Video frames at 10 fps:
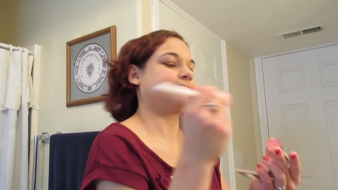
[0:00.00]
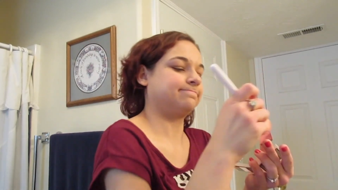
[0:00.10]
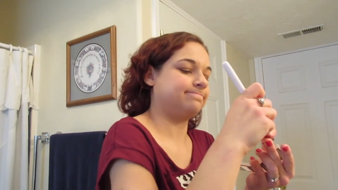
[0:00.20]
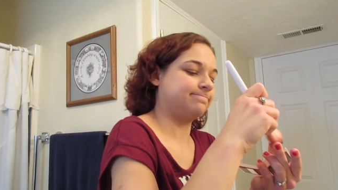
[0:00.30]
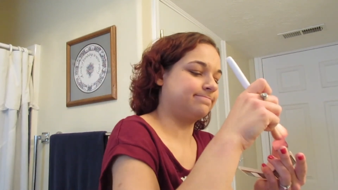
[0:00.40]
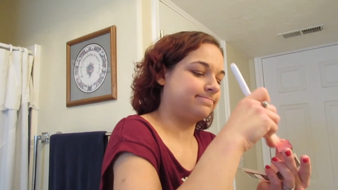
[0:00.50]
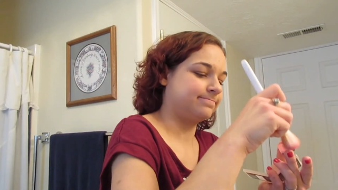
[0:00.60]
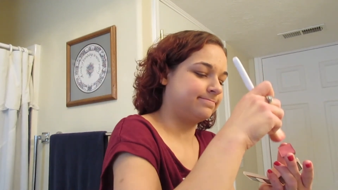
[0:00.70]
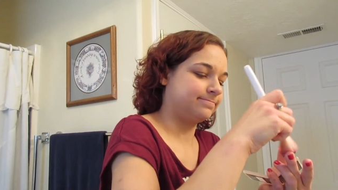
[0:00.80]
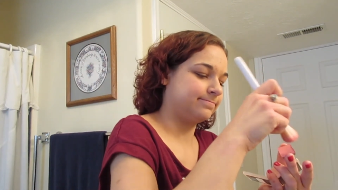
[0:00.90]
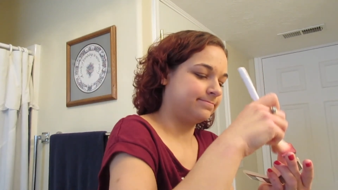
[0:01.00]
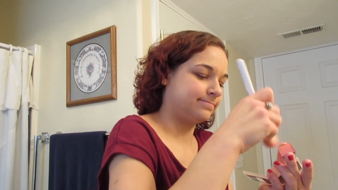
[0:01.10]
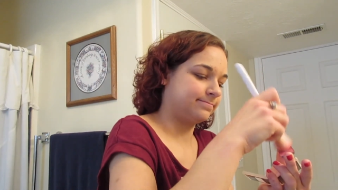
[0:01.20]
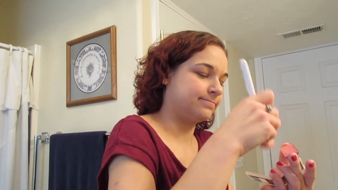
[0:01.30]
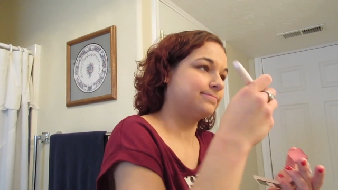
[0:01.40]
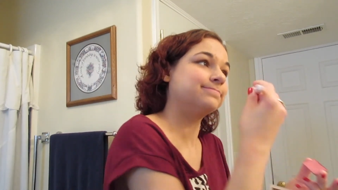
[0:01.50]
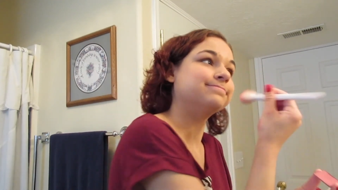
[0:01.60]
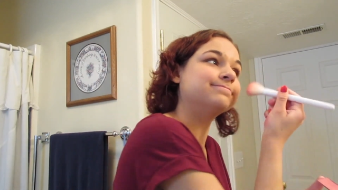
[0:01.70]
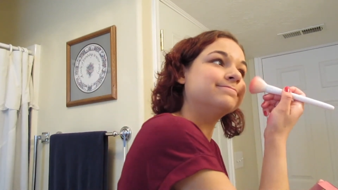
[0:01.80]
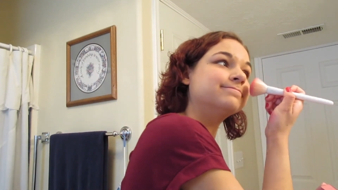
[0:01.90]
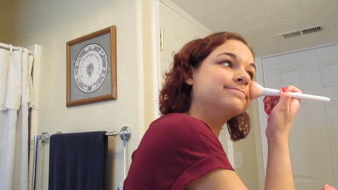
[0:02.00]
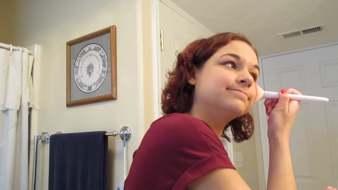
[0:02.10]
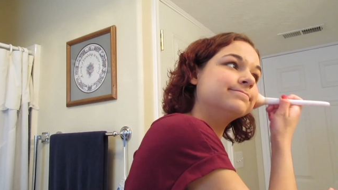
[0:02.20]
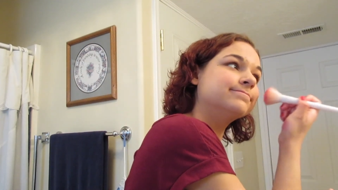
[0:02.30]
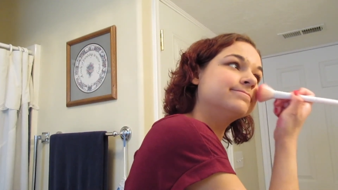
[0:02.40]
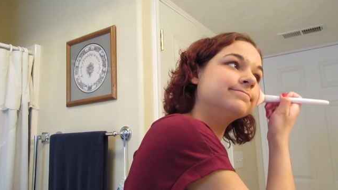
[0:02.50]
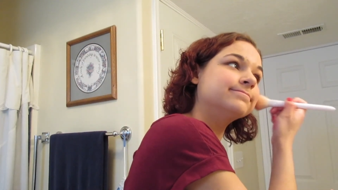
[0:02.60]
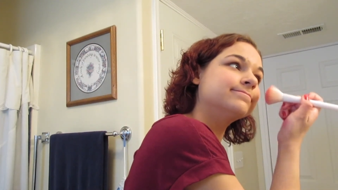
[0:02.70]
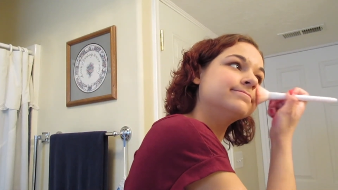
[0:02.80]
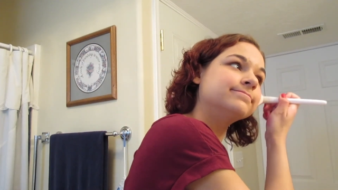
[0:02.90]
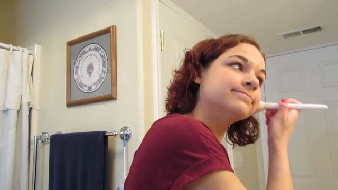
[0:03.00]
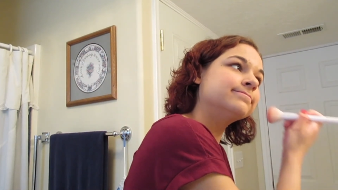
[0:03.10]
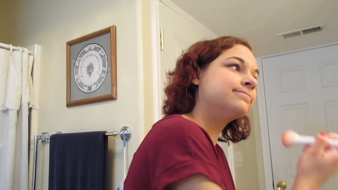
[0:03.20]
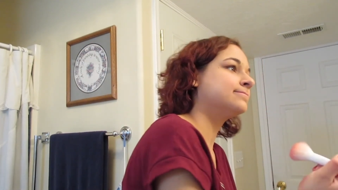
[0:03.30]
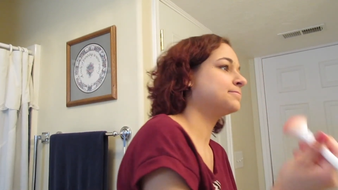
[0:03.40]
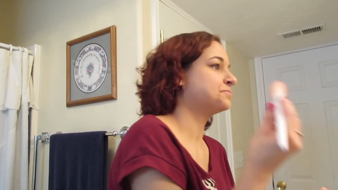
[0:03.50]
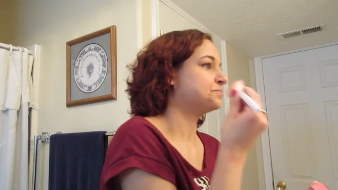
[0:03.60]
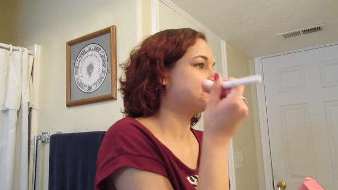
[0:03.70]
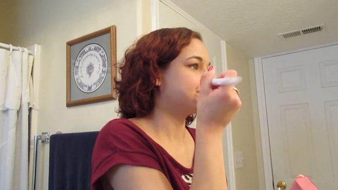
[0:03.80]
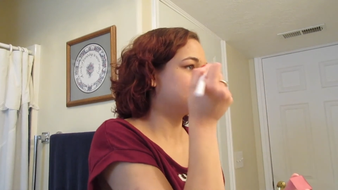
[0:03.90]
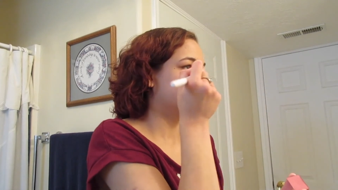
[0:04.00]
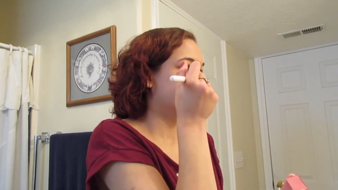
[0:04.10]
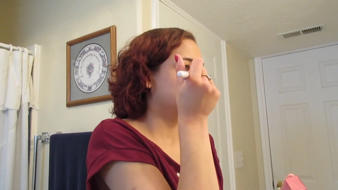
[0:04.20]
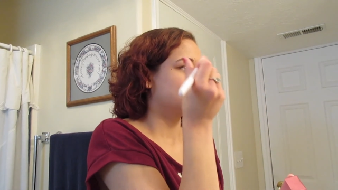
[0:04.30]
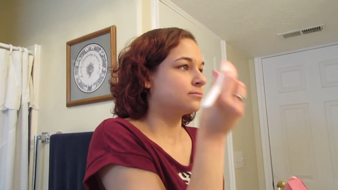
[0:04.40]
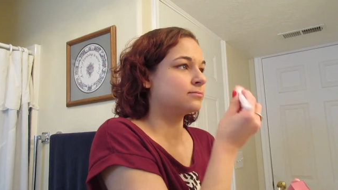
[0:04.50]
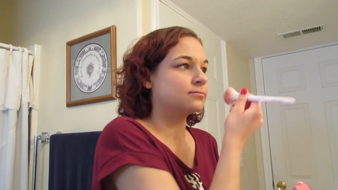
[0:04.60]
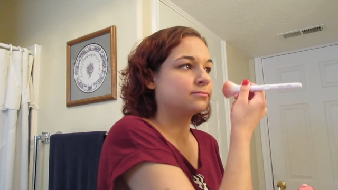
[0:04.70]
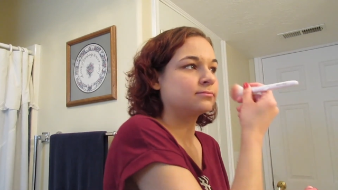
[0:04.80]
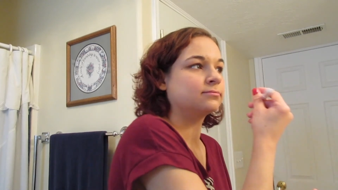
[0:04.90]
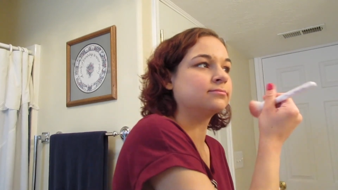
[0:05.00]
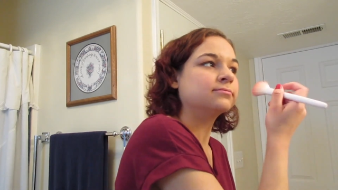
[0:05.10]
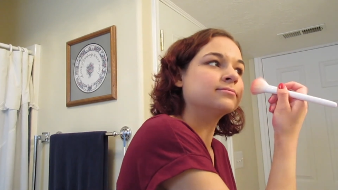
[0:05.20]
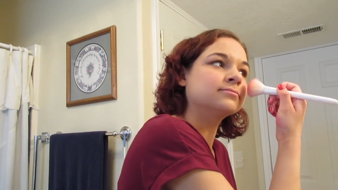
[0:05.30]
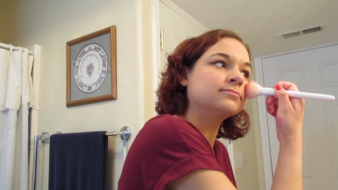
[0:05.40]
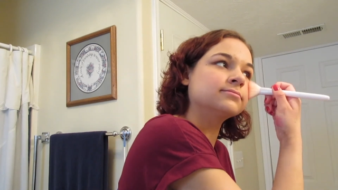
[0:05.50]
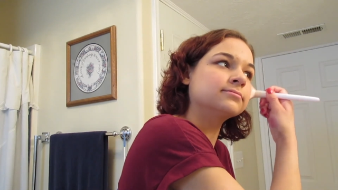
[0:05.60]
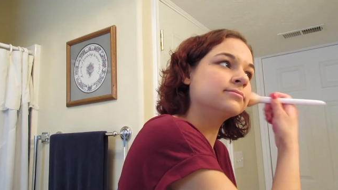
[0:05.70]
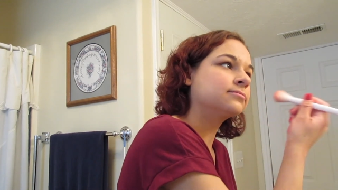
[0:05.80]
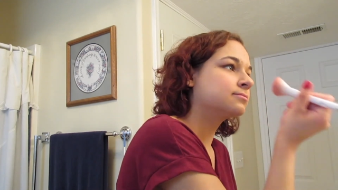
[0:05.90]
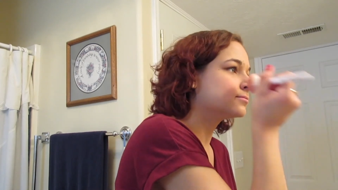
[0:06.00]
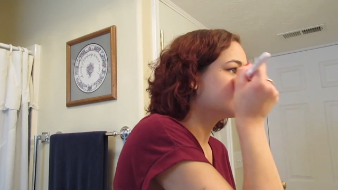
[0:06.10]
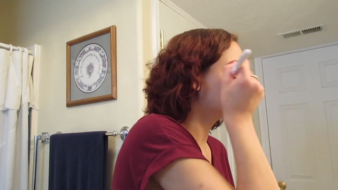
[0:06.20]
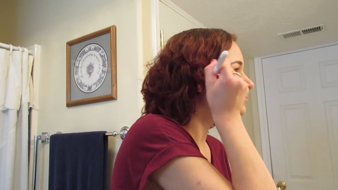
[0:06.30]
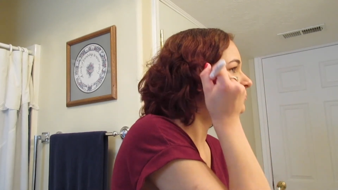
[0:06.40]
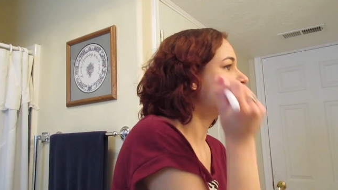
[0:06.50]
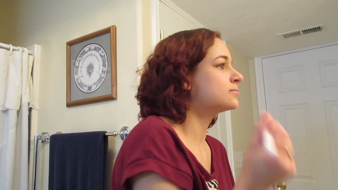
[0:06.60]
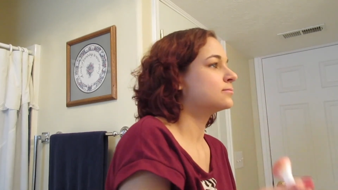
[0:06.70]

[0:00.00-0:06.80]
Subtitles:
Nobody speaks.